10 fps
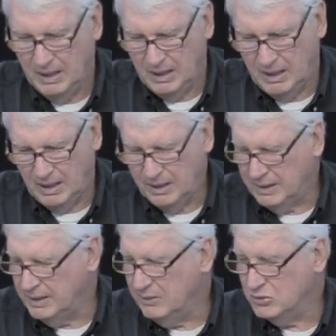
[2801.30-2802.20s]
Uh,
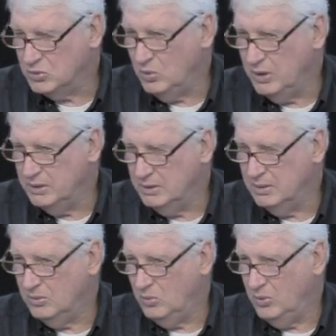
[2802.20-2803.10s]
and then it was one
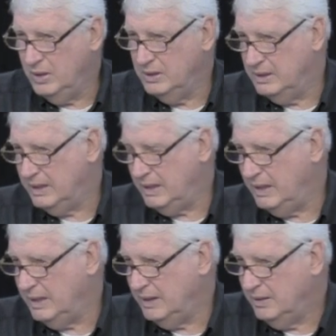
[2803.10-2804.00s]
one
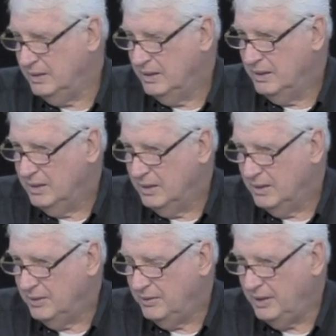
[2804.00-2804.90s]
day
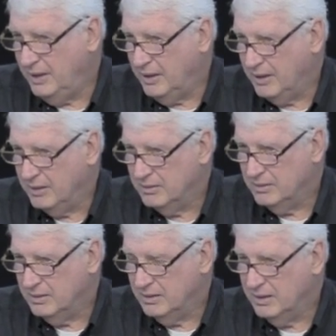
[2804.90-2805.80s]
there
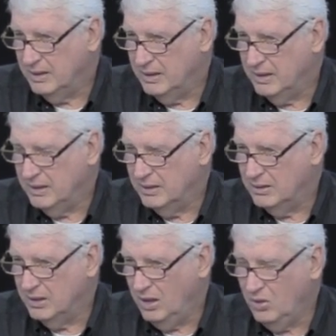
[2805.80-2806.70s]

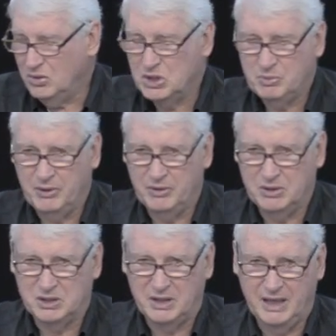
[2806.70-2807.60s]
the Holy Spirit
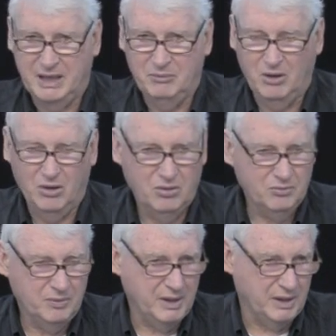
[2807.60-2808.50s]
just came
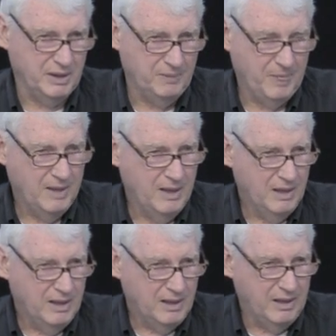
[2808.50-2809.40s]
on me
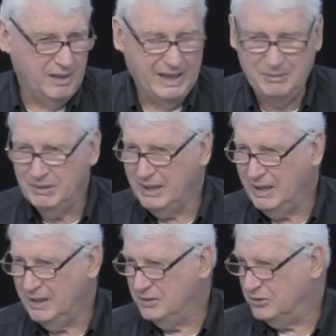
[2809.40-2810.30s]
and I
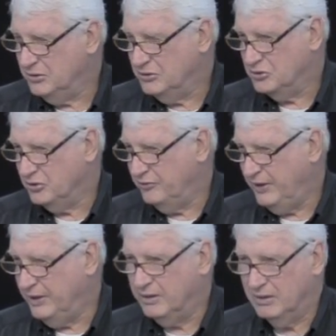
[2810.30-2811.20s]
began to
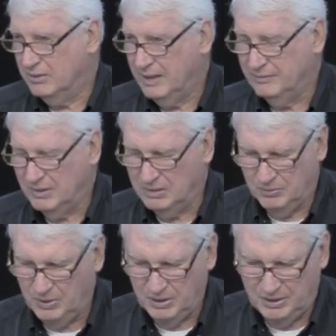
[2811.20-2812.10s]
travail.
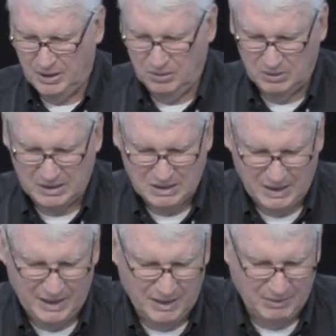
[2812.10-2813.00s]
really, the only
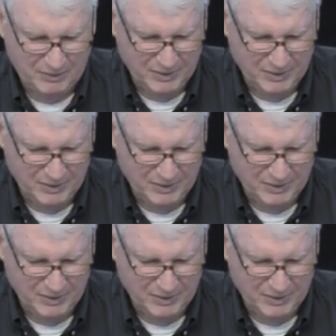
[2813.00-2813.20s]
time I've